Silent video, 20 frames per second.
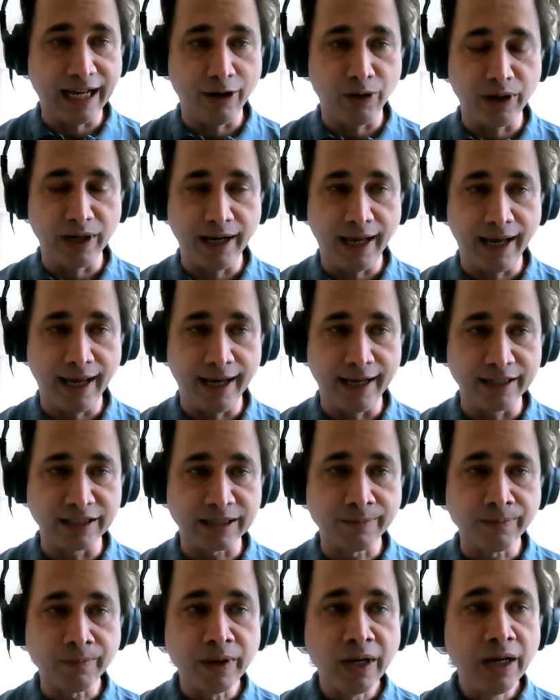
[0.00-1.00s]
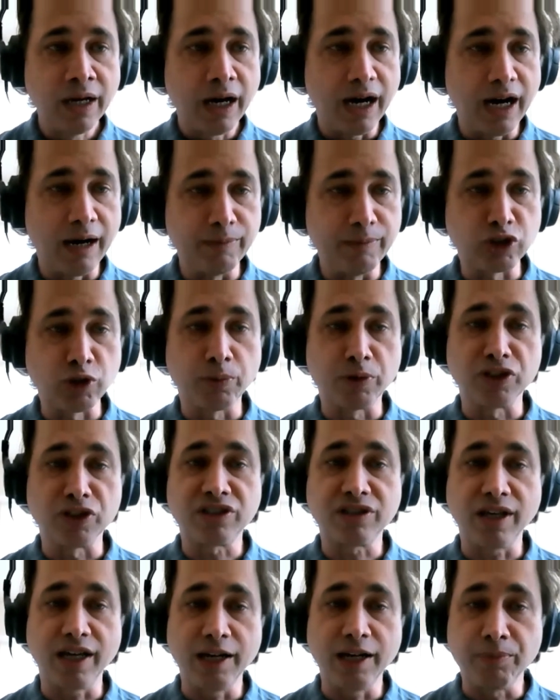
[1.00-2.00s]
nowadays. Ms. Um, super
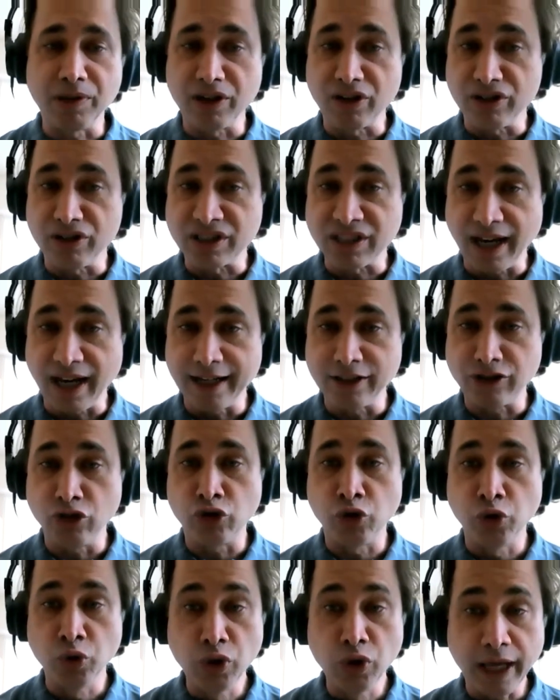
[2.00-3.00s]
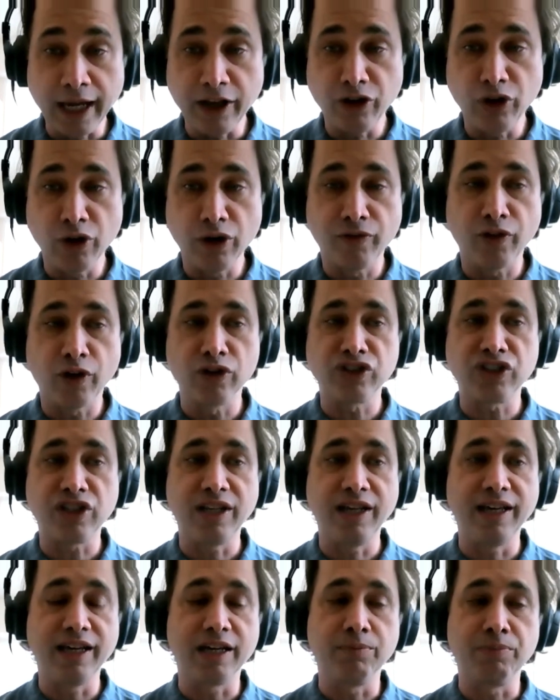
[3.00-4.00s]
studied political science at Tulane
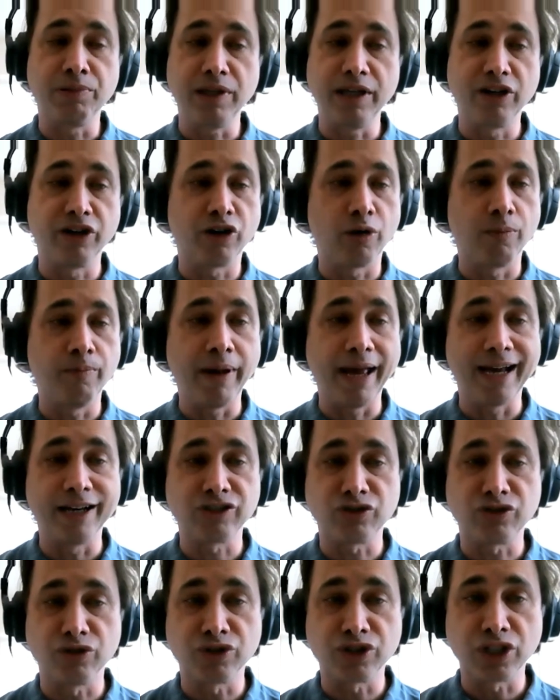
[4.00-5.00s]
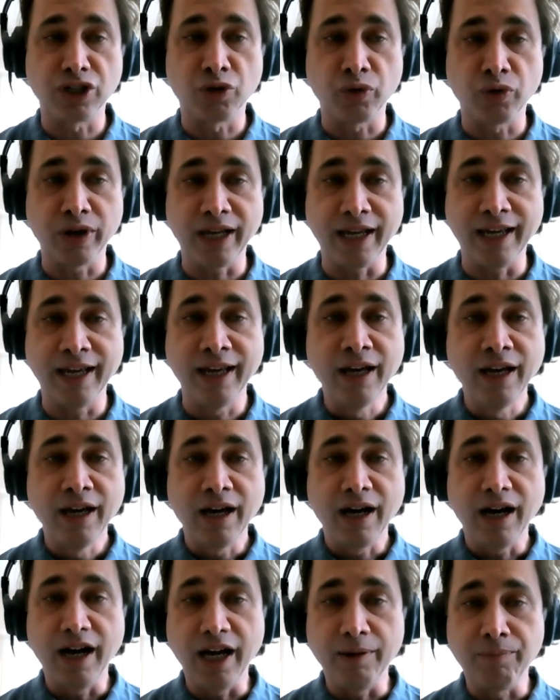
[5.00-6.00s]
University, completed her master's degree
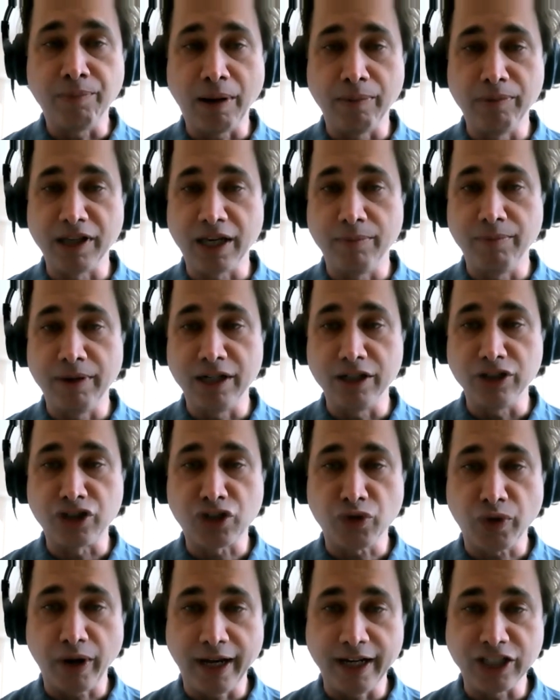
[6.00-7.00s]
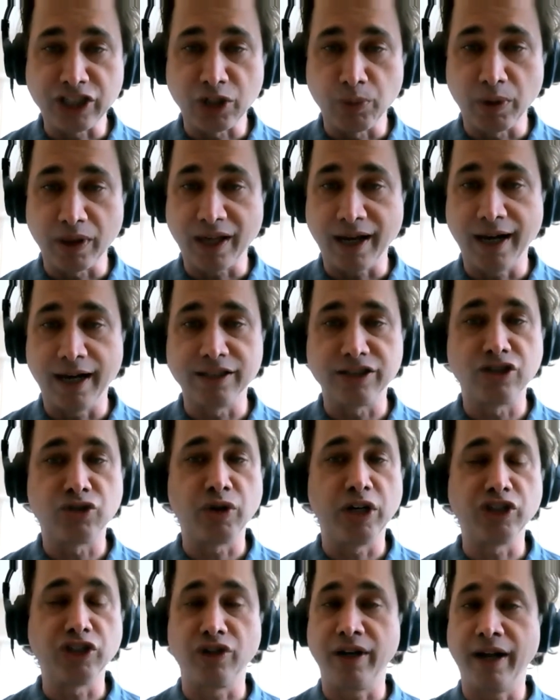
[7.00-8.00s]
uh, in public administration with a
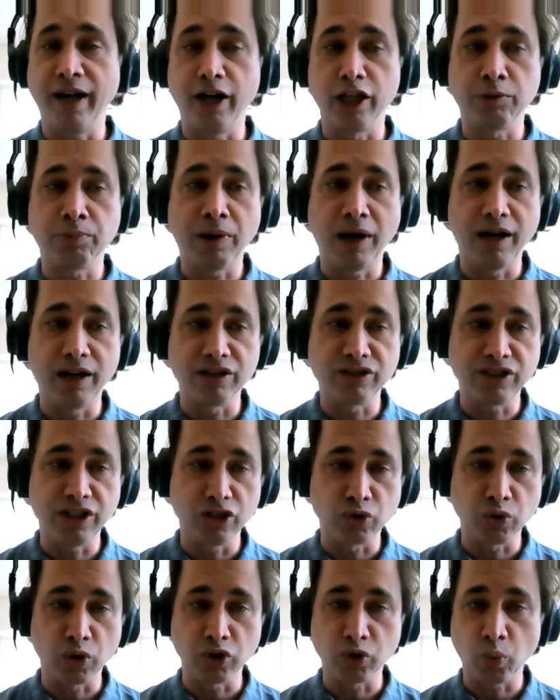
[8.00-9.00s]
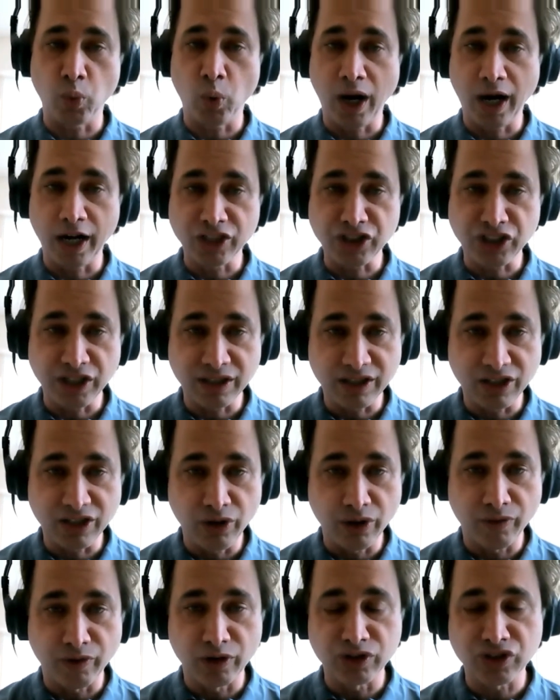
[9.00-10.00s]
concentration in health policy at George Washington
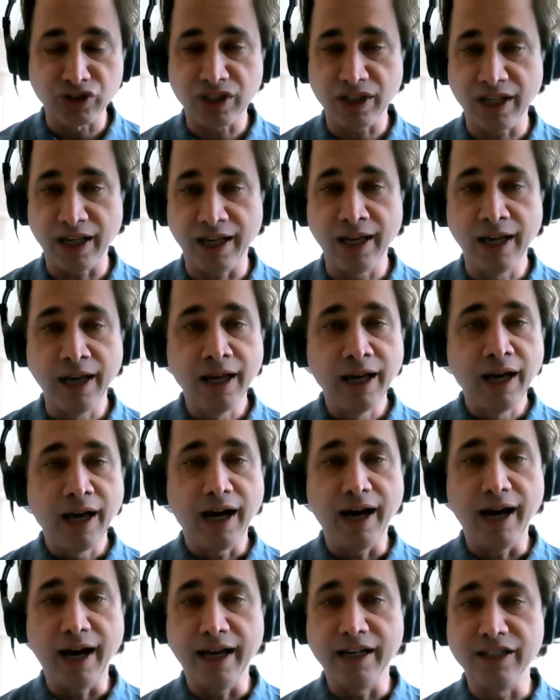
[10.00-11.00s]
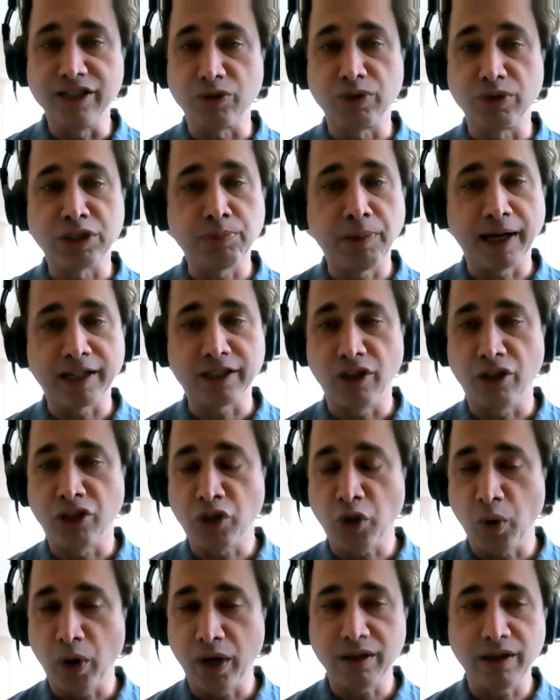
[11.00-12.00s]
University, uh, and is a respected
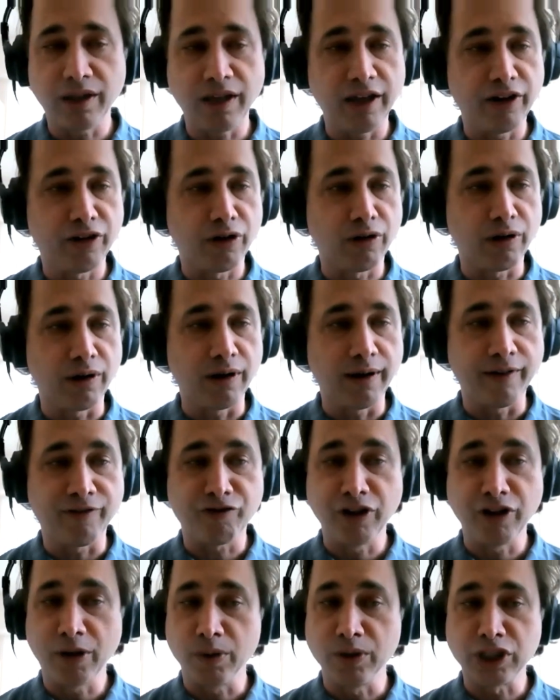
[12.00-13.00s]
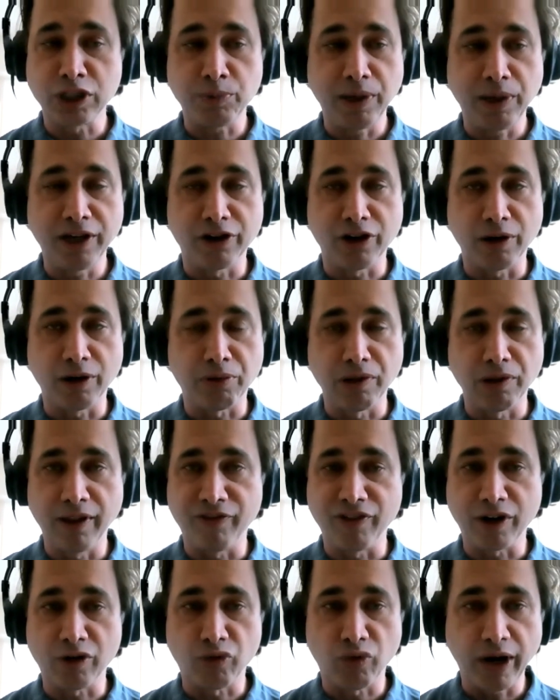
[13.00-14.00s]
thought leader, a frequent speaker, and
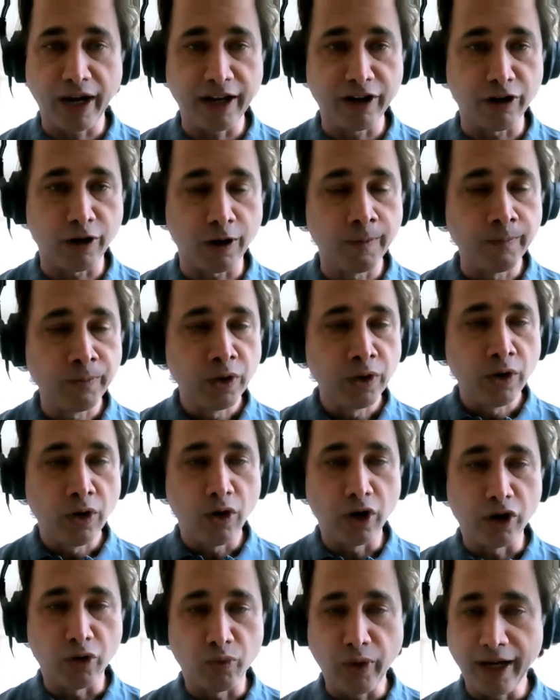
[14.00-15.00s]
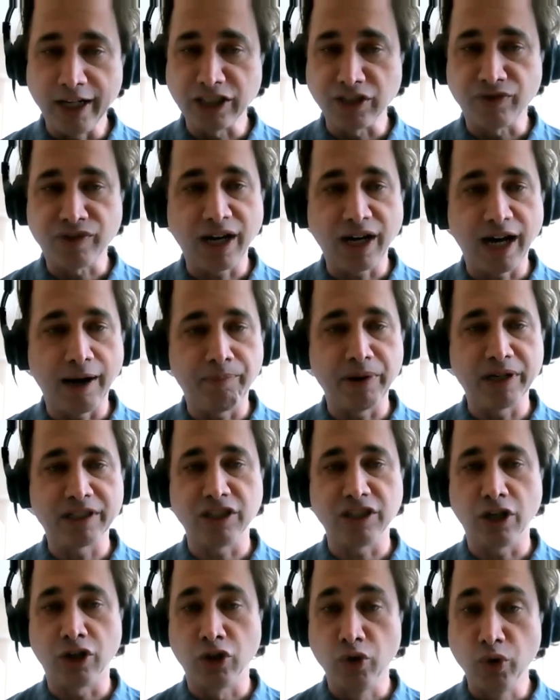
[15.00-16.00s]
prolific writer on a range of
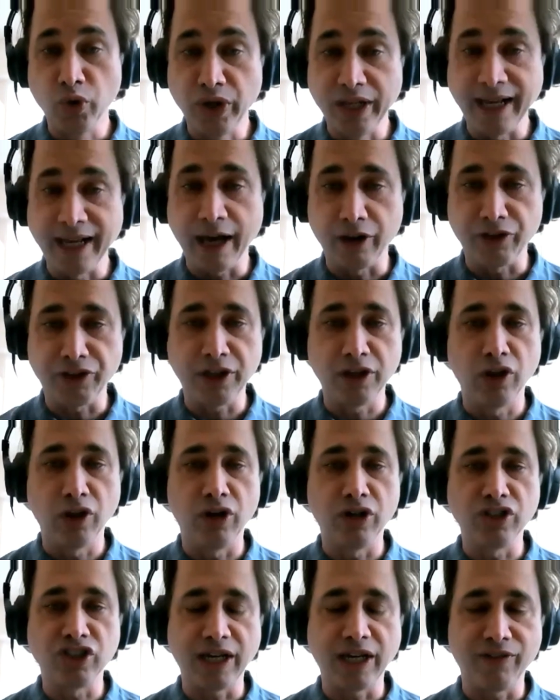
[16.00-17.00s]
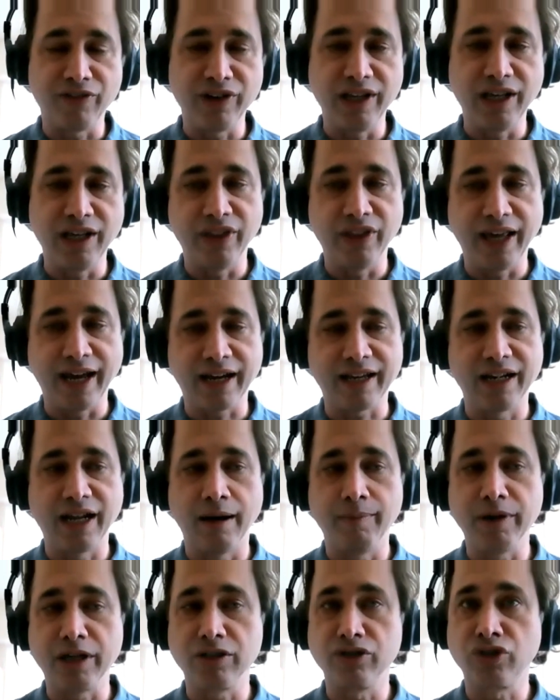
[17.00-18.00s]
topics, including healthy longevity and the
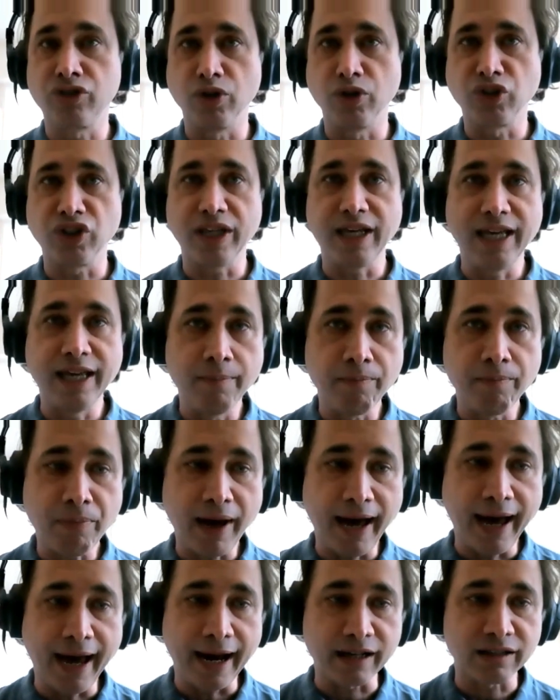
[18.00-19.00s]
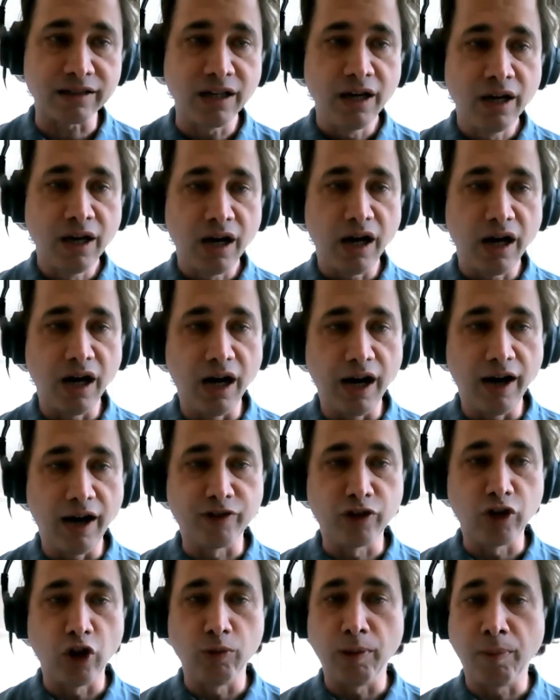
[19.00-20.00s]
economic and social impact uh,
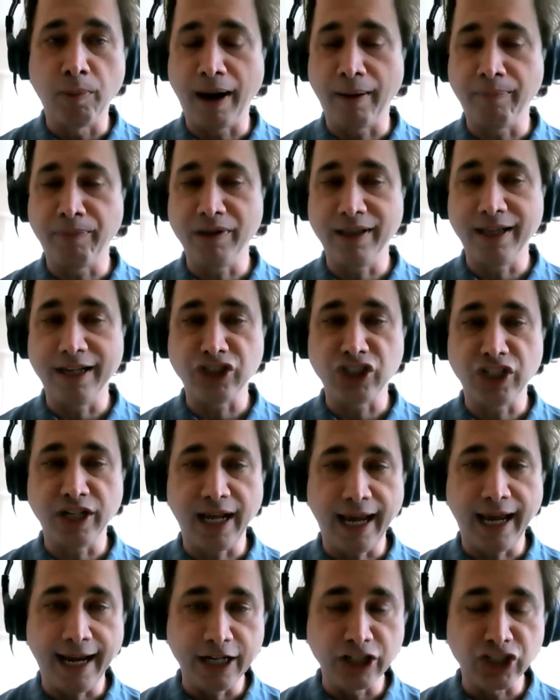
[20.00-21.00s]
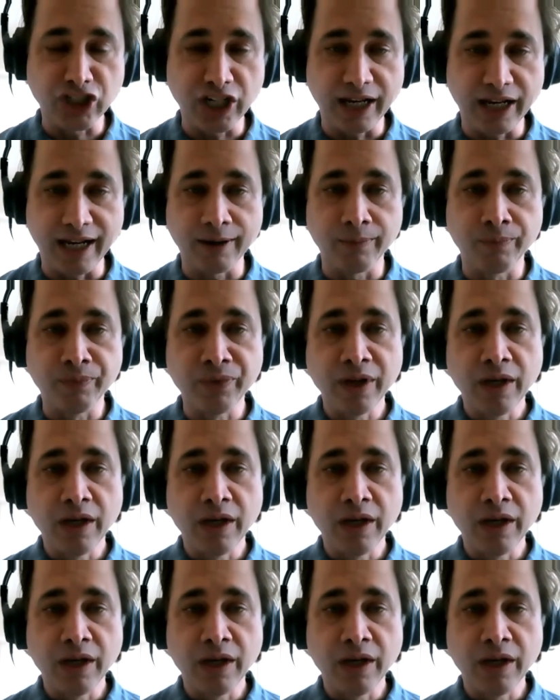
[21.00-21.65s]
of global population aging.